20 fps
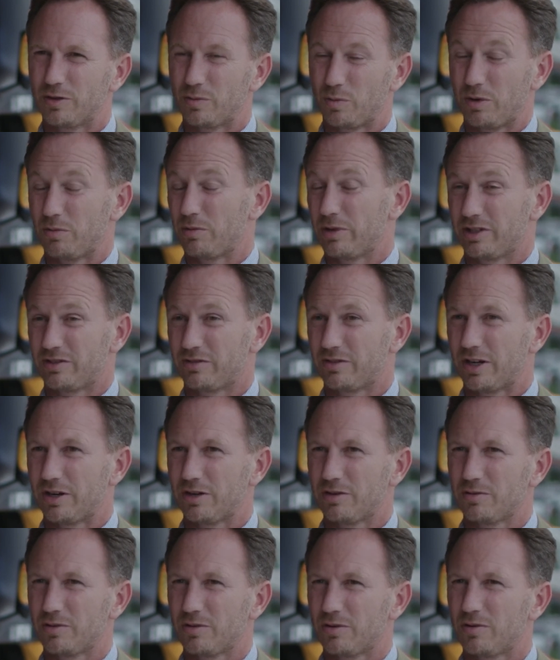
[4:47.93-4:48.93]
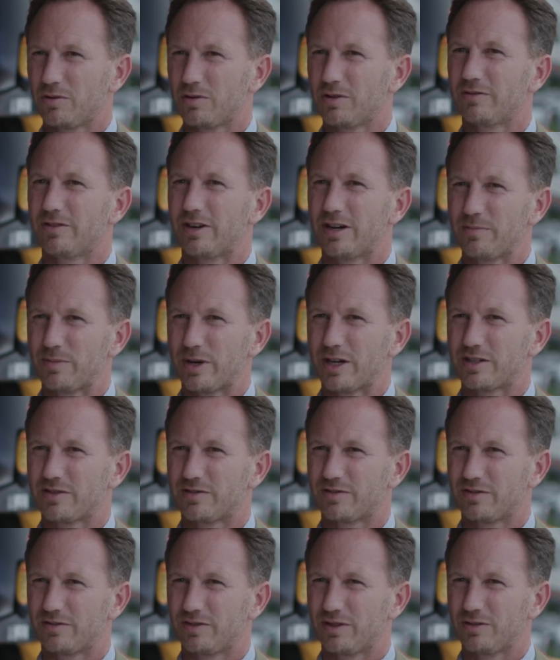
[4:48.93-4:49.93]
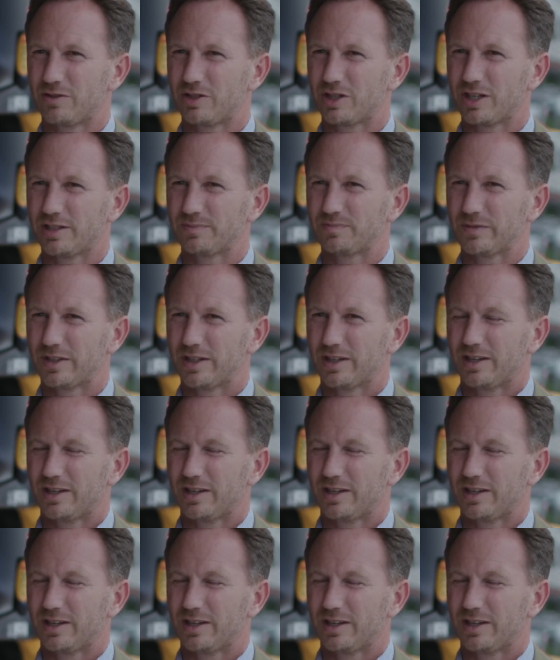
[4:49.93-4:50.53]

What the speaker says: And we wish Renault all the very best for the future,